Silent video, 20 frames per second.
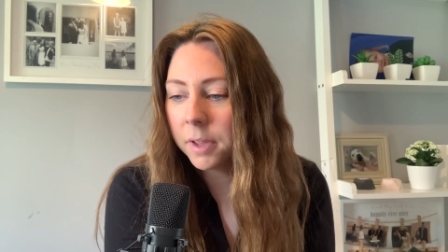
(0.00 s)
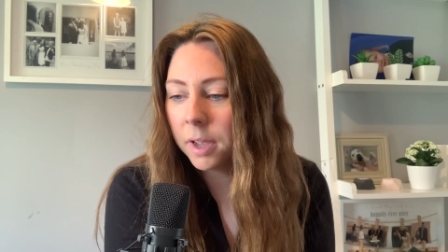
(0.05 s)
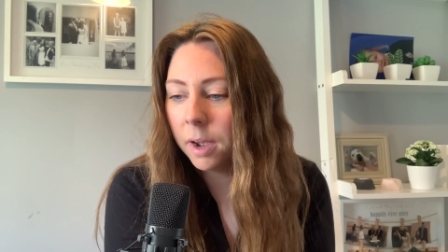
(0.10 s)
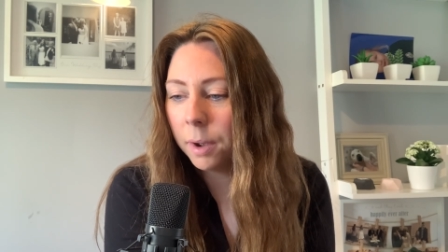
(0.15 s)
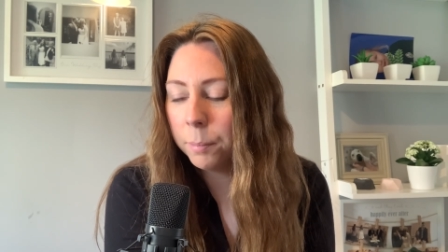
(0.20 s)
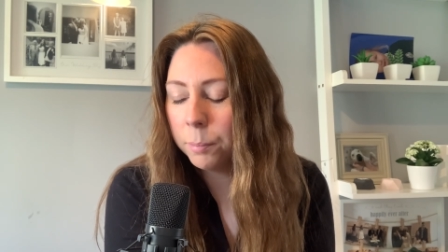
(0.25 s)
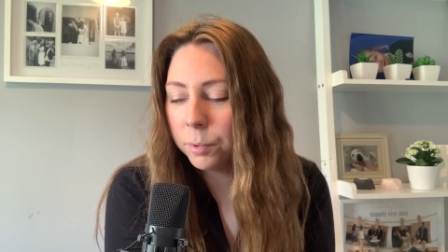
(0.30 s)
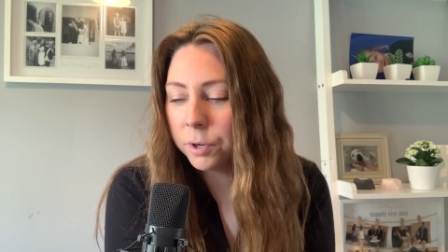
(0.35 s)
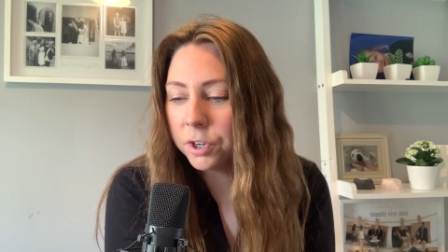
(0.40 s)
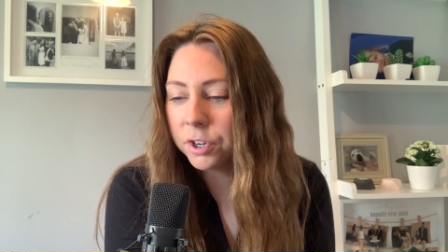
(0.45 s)

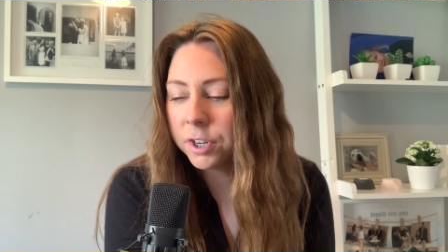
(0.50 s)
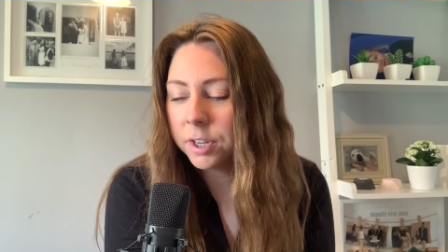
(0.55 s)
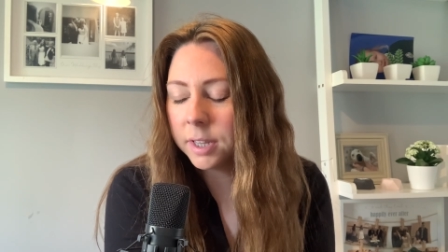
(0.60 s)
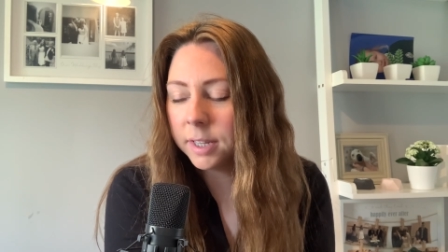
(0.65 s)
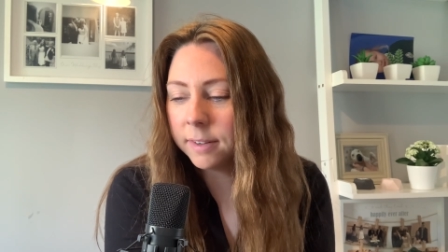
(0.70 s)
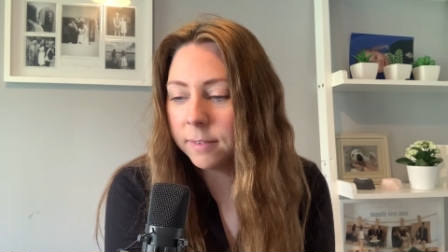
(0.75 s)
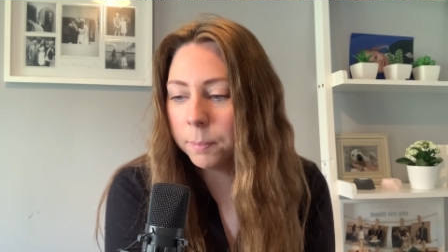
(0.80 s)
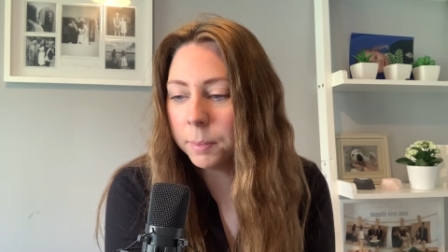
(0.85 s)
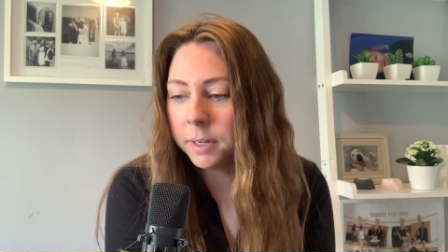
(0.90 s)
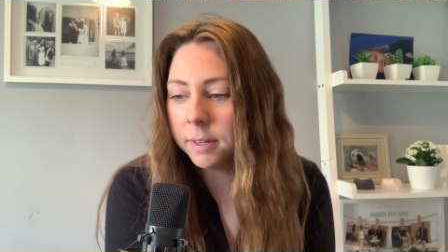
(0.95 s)
umbrage to
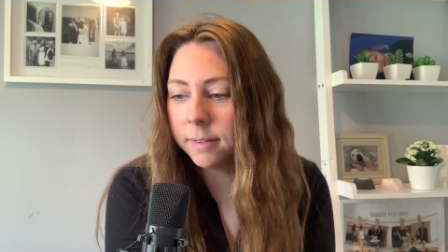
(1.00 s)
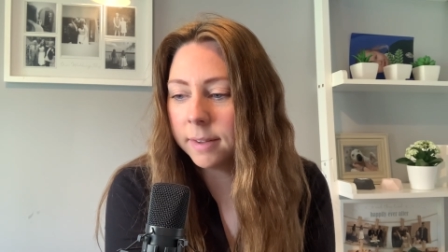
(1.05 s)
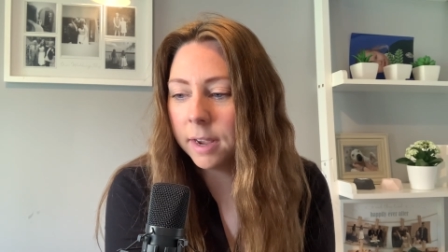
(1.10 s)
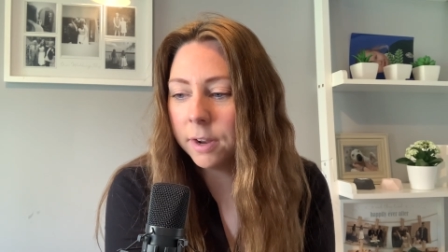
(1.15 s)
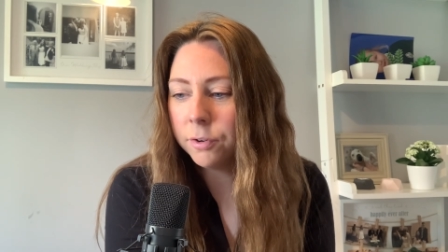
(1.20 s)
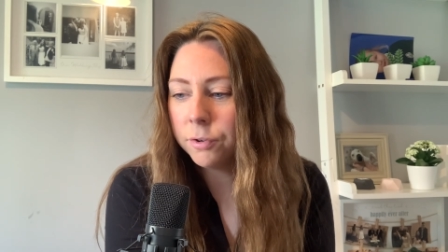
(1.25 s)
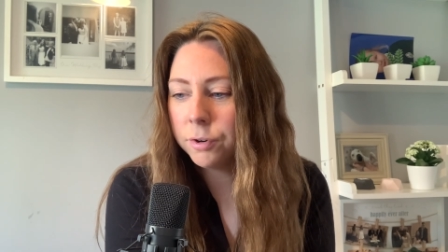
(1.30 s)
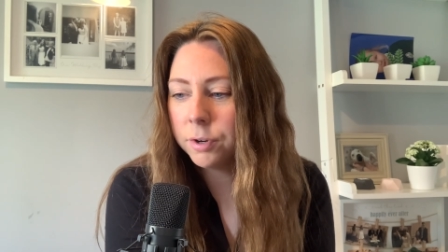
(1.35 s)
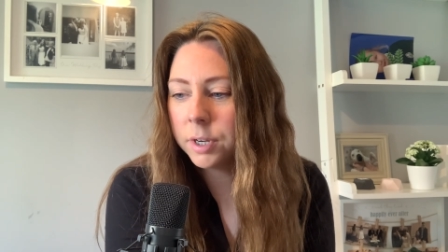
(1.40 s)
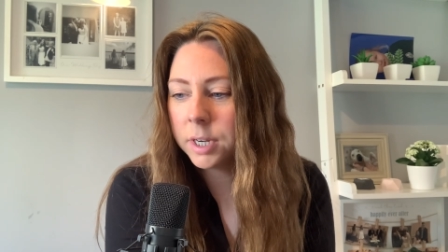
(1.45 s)
this because
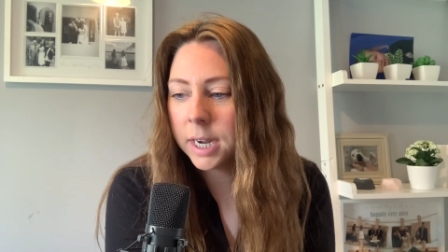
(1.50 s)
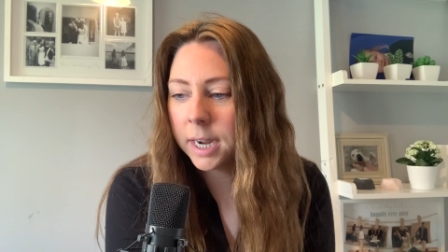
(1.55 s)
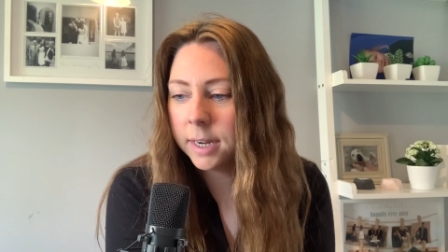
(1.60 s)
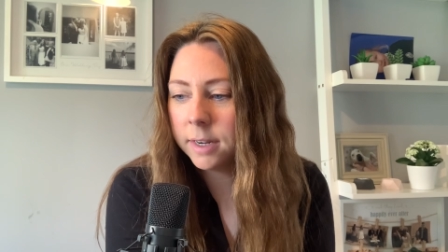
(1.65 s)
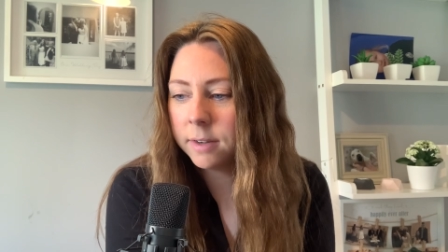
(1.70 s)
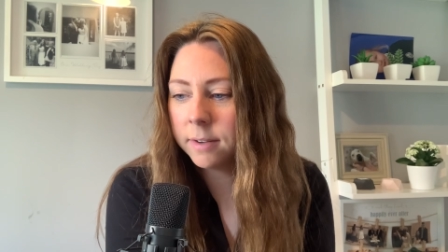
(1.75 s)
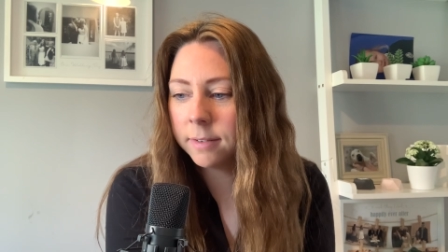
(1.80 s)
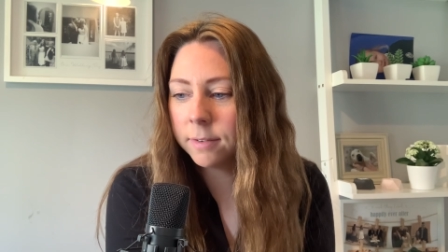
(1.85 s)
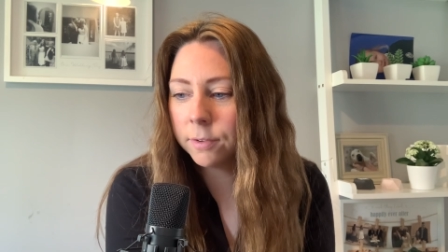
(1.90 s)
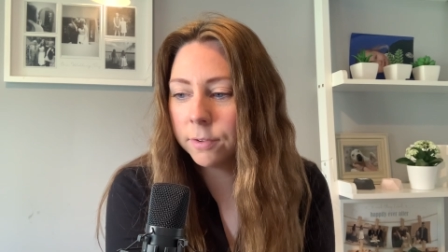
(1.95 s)
Andrew
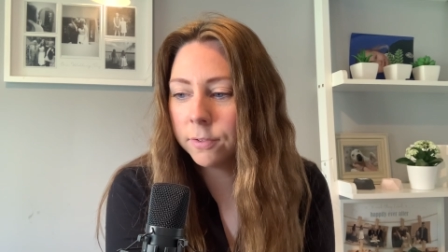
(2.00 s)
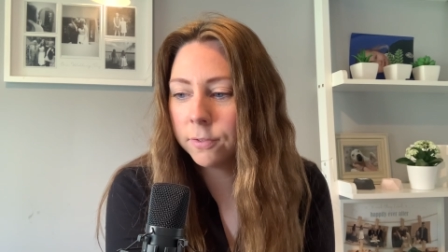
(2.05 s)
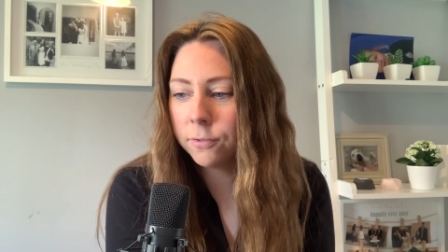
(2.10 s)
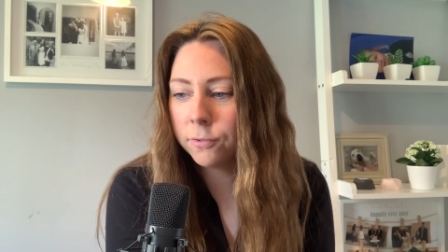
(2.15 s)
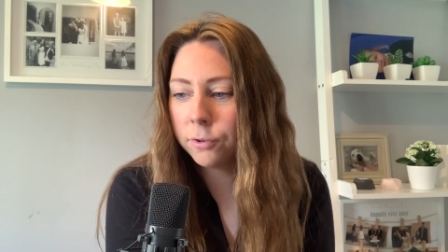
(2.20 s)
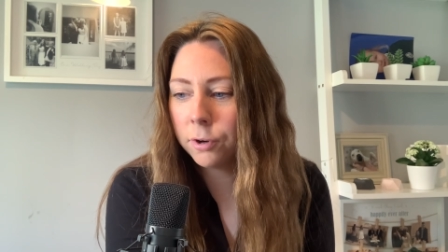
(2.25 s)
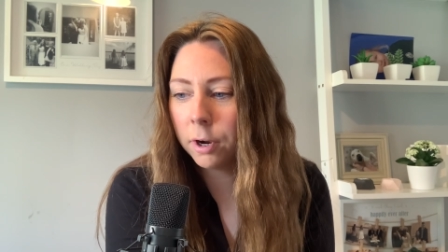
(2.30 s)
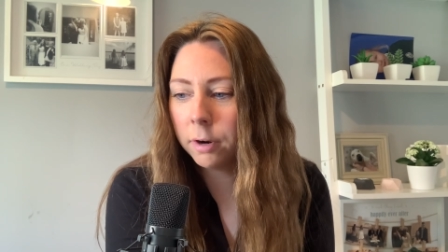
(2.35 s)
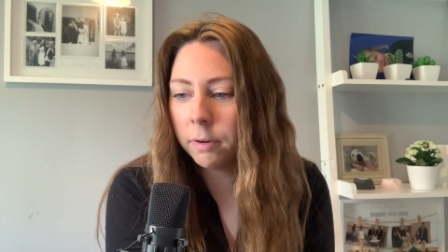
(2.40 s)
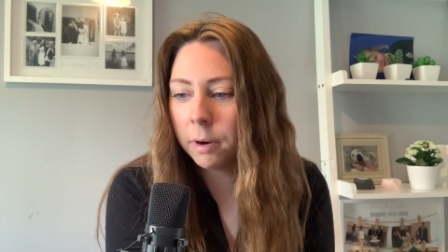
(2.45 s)
Tate does not
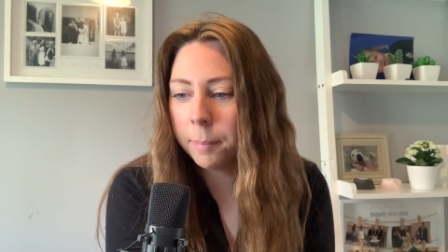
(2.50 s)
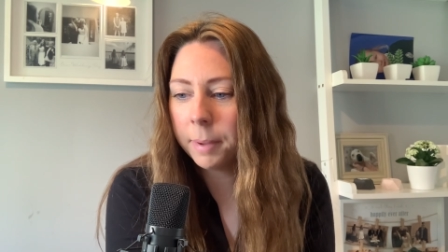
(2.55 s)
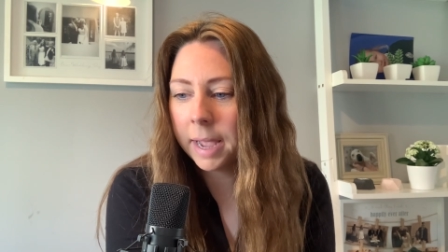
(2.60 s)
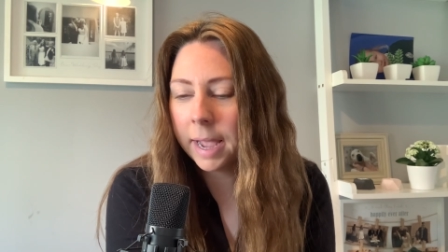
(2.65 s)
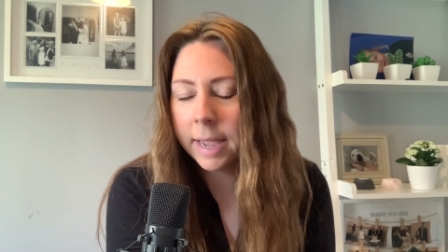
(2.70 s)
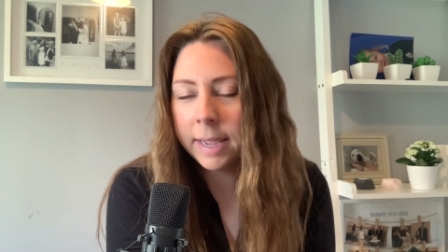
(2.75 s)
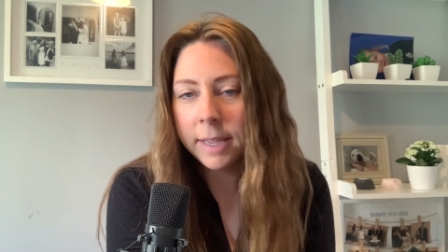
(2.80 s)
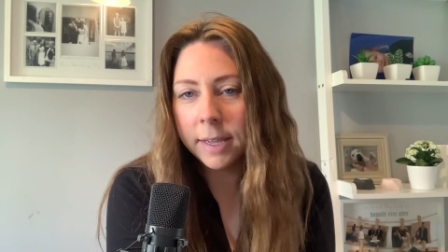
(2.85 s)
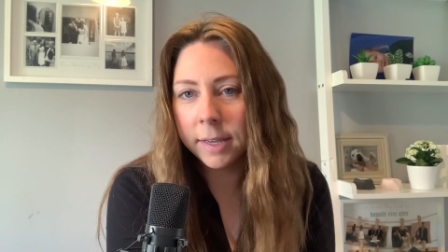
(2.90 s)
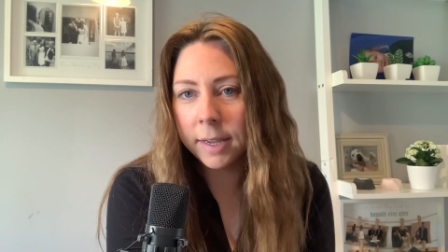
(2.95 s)
stir up
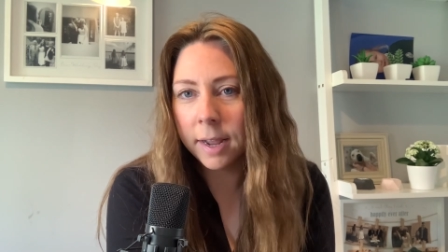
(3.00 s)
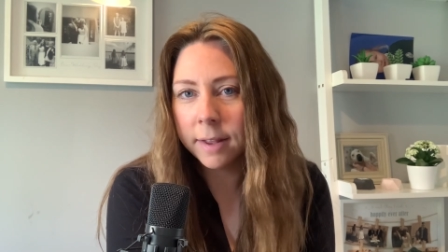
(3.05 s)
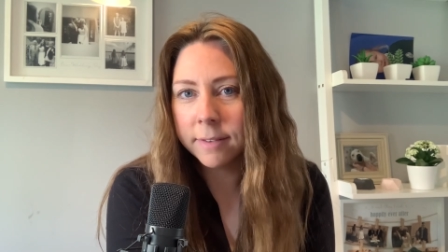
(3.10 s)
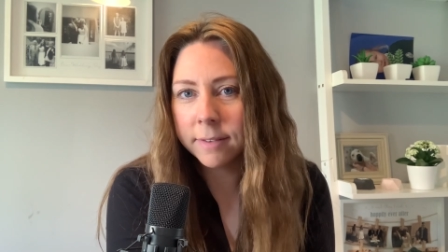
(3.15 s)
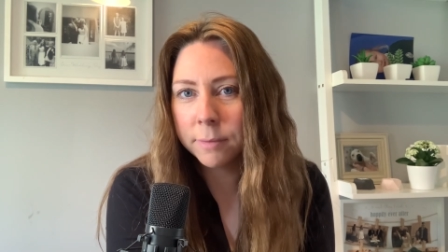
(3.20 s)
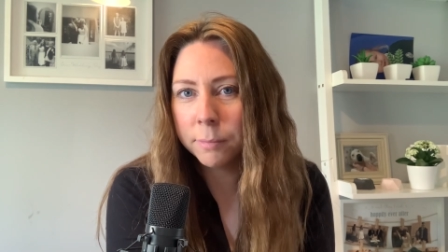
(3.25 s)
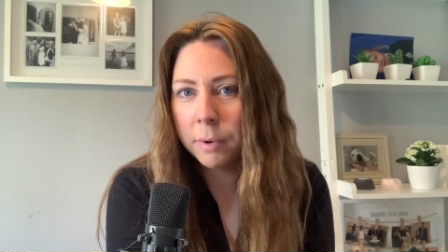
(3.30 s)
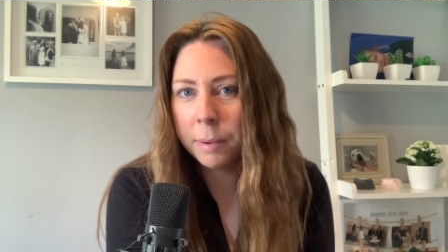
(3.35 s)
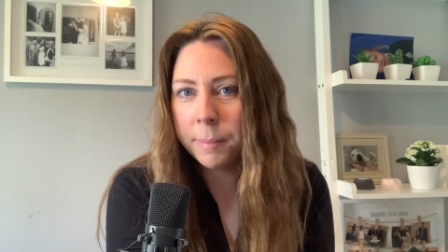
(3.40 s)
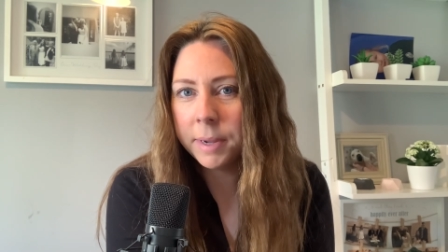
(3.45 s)
hate
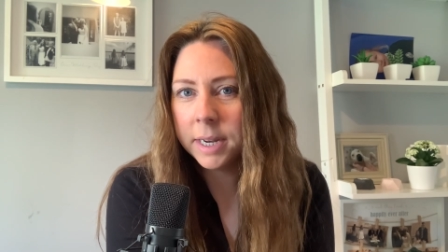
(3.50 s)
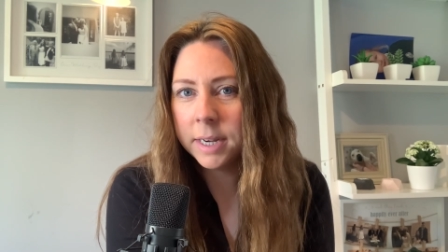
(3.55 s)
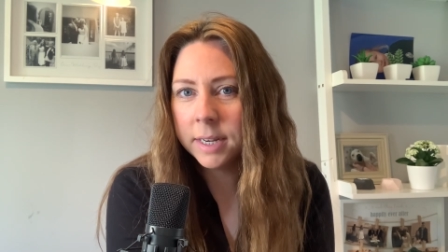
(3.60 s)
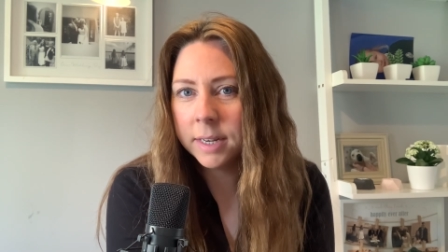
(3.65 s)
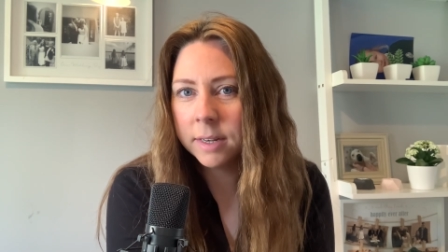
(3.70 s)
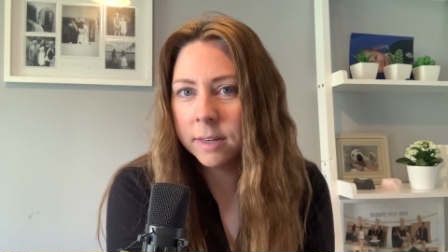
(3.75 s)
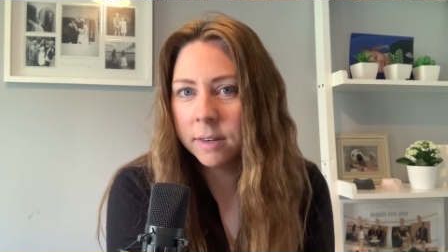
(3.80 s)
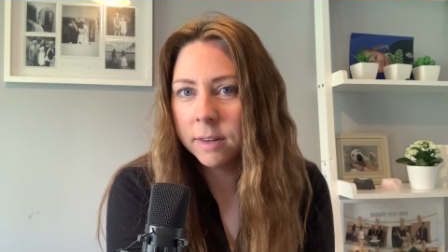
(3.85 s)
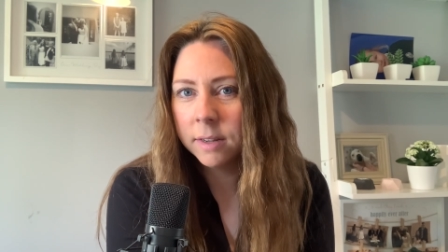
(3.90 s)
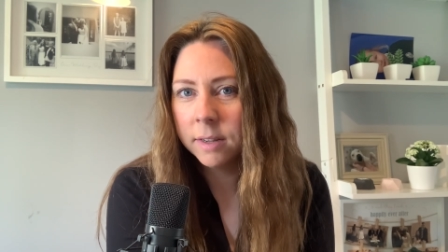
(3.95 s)
against
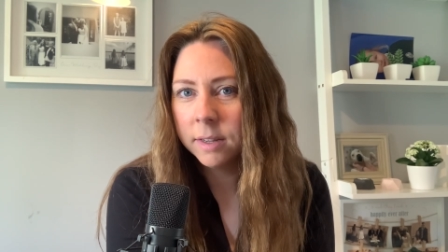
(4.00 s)
women.